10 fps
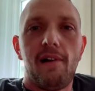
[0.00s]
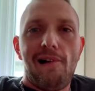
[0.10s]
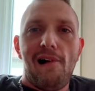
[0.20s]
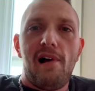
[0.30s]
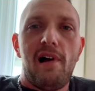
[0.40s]

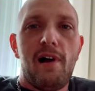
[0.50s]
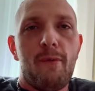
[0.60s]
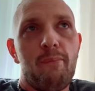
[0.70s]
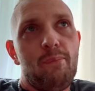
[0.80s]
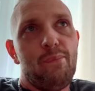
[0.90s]

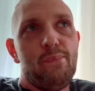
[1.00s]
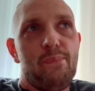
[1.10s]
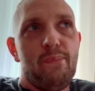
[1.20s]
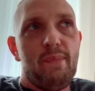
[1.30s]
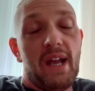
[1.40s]
And
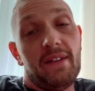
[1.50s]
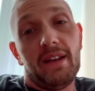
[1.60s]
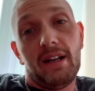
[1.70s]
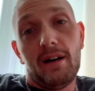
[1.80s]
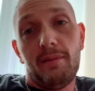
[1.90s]

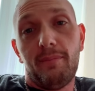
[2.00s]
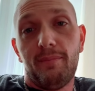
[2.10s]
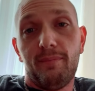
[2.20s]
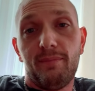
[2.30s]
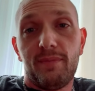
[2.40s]
then
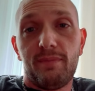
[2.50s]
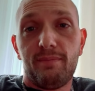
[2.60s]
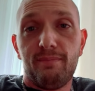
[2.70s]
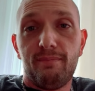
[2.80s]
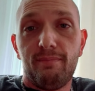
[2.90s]
I'm
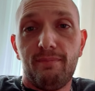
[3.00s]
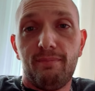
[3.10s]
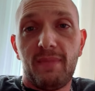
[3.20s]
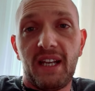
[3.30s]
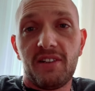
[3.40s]

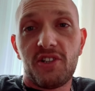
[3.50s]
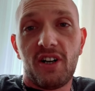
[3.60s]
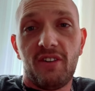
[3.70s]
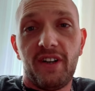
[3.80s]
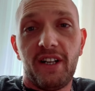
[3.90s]
making
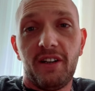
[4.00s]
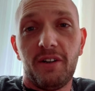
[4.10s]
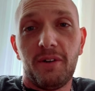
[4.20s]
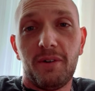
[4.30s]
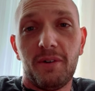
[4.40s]
sure our
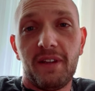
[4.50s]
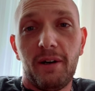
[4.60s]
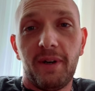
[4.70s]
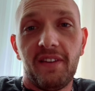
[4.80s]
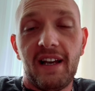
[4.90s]
video
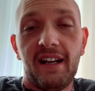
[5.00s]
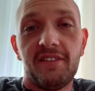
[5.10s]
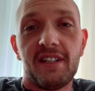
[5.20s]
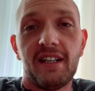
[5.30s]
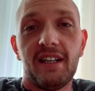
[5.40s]
that went
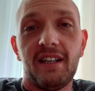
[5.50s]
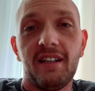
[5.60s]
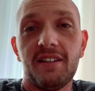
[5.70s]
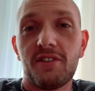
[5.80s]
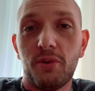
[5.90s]
live
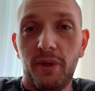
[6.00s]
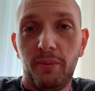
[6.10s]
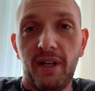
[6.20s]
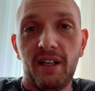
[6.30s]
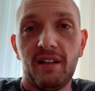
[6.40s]
today is
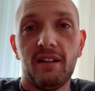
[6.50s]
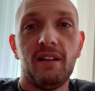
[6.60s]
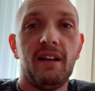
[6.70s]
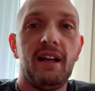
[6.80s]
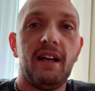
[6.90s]
doing
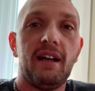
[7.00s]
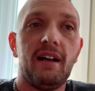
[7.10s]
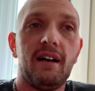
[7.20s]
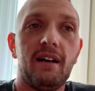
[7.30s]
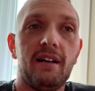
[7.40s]
well
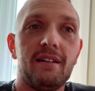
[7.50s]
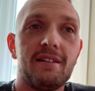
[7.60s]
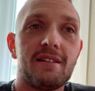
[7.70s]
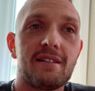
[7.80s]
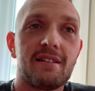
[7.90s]

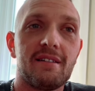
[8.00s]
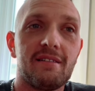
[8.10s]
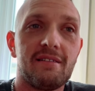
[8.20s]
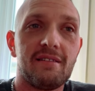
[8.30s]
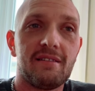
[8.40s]
and
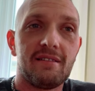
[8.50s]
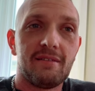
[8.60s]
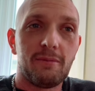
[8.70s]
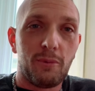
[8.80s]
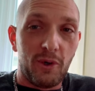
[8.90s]

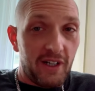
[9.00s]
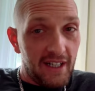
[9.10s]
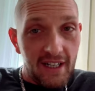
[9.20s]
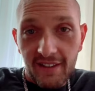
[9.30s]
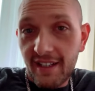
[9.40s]
working
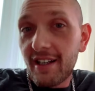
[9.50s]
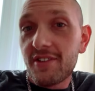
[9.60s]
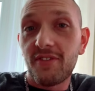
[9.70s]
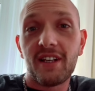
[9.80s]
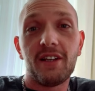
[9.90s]
on the
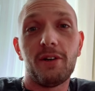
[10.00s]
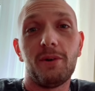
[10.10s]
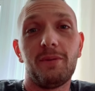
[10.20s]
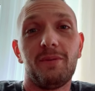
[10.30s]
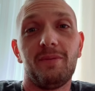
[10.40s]
next video.